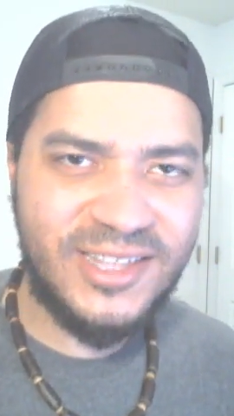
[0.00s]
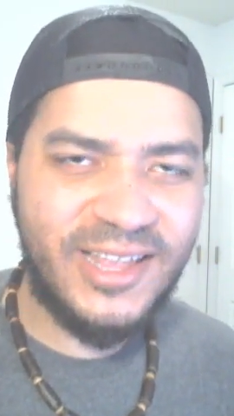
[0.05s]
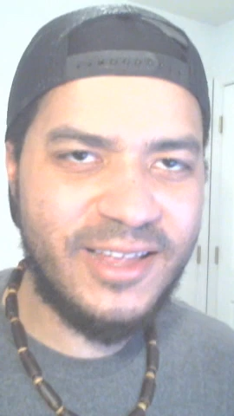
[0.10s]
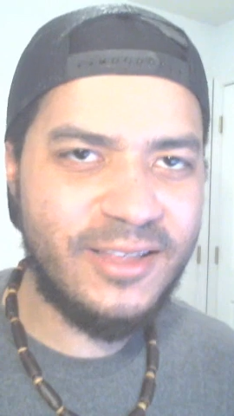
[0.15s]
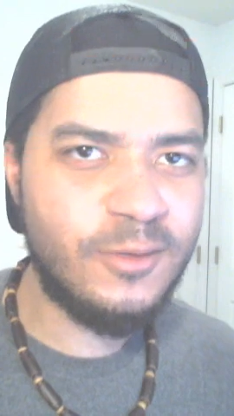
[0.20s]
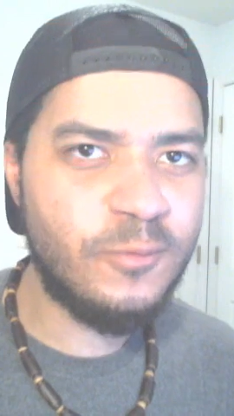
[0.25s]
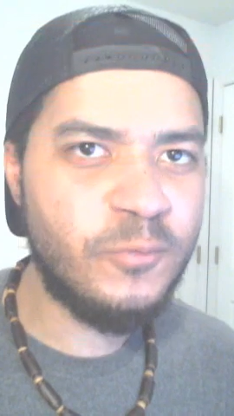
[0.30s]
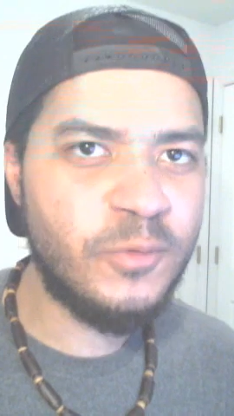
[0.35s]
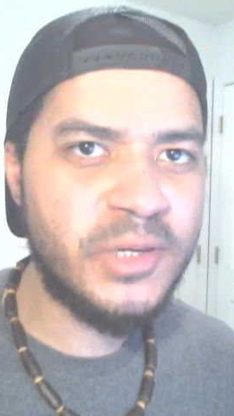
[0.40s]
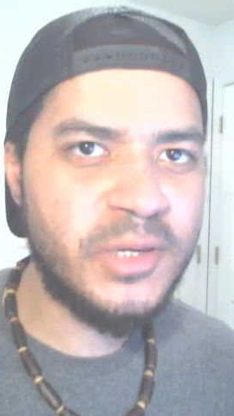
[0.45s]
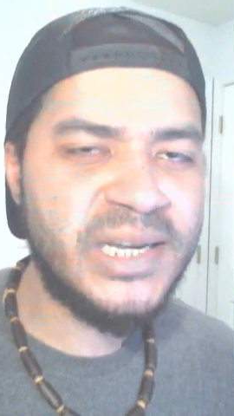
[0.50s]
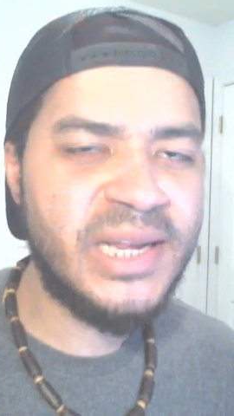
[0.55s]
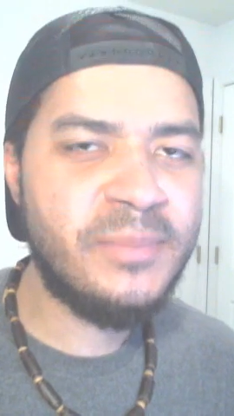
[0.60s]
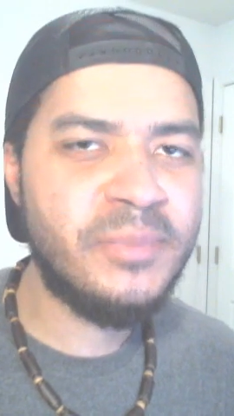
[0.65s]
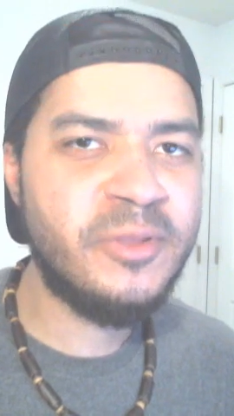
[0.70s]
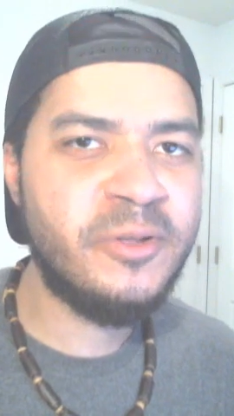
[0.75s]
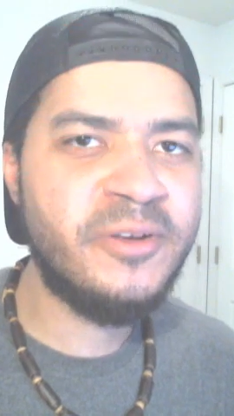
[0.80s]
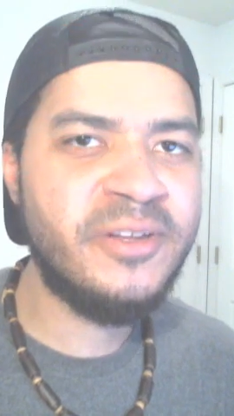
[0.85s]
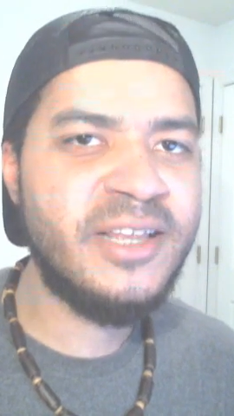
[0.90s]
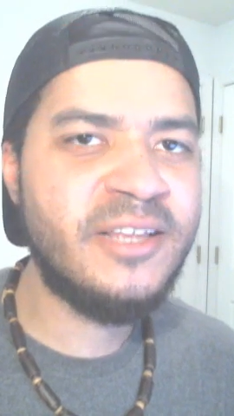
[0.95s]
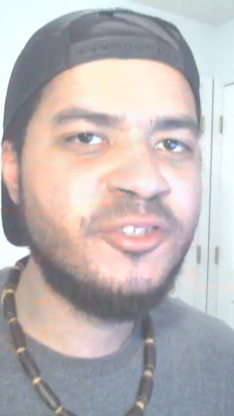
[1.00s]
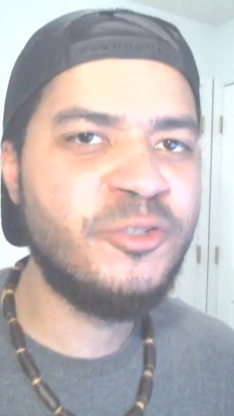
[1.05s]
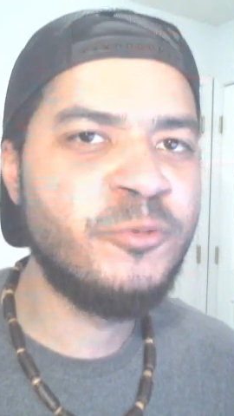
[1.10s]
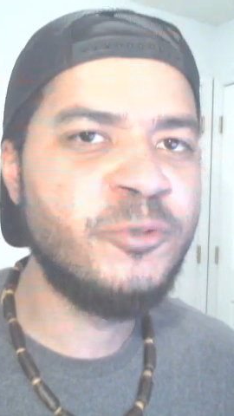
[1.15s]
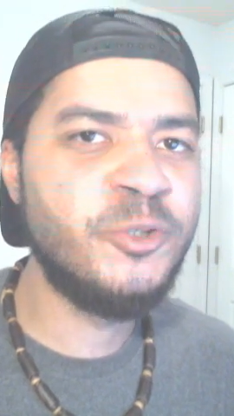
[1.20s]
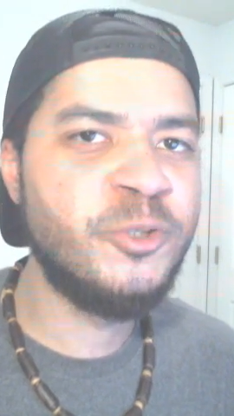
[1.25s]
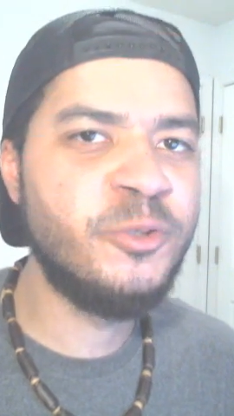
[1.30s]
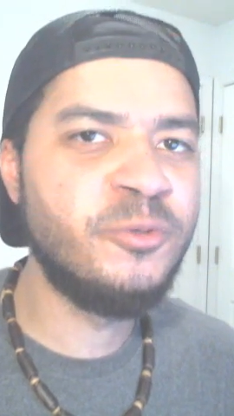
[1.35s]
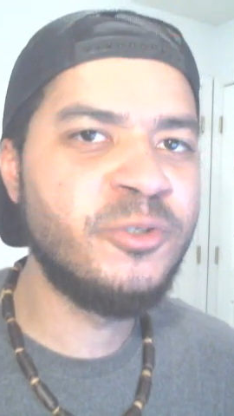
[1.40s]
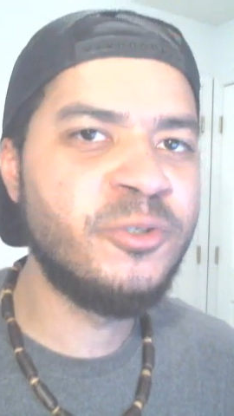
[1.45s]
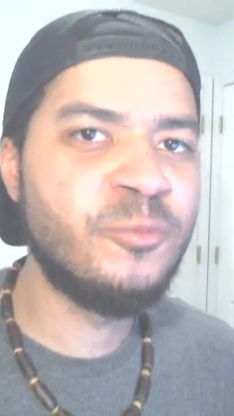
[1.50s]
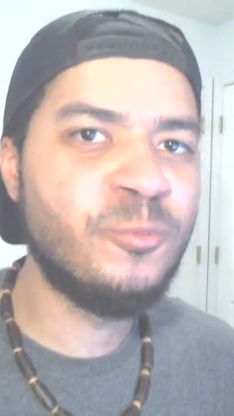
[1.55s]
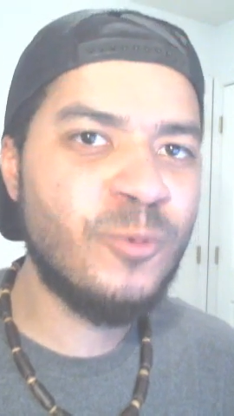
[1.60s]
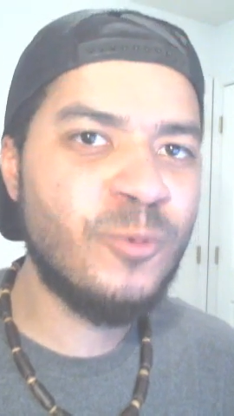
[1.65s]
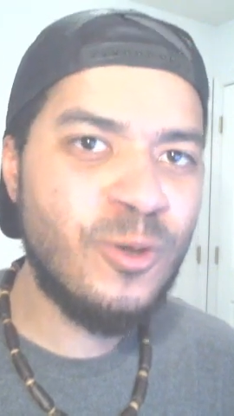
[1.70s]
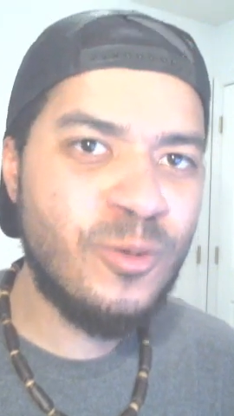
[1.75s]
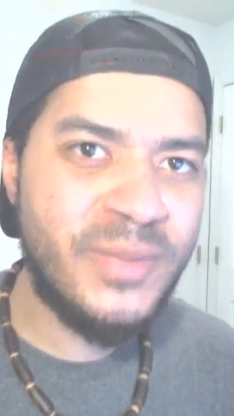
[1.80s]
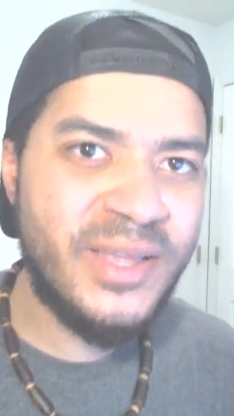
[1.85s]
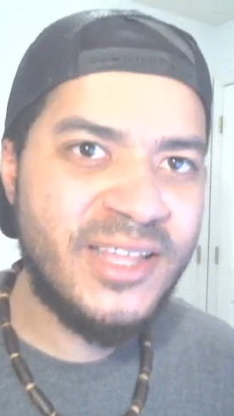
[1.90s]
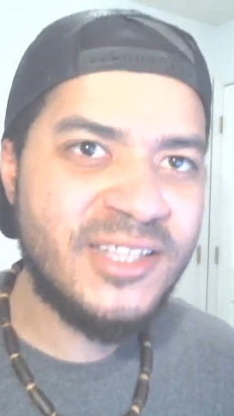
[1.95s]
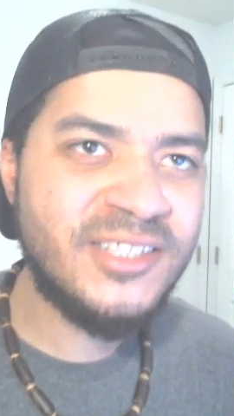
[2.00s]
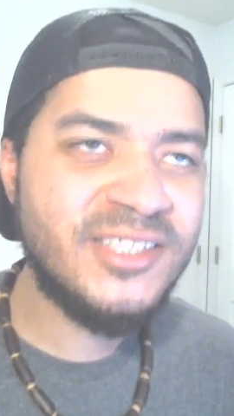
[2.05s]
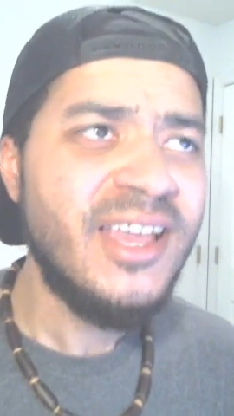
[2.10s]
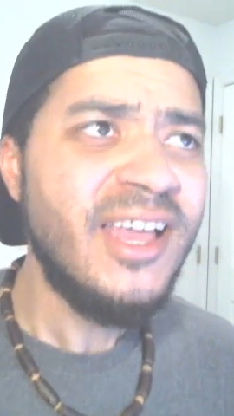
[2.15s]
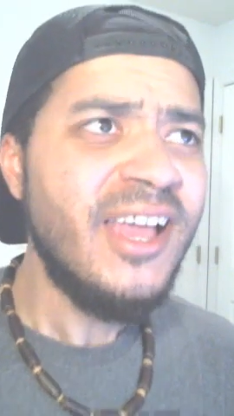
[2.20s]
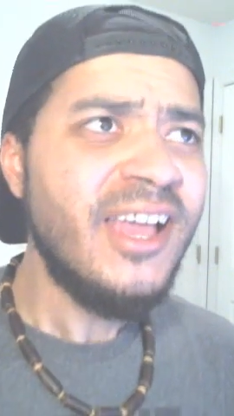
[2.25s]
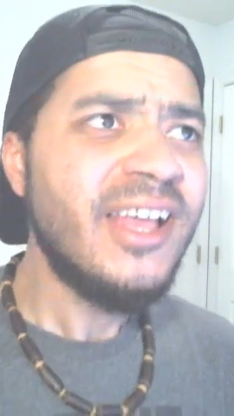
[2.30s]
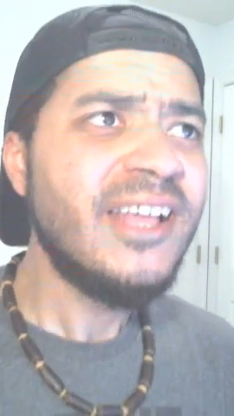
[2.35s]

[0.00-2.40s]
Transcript: like the vocabulary that you would use in romance.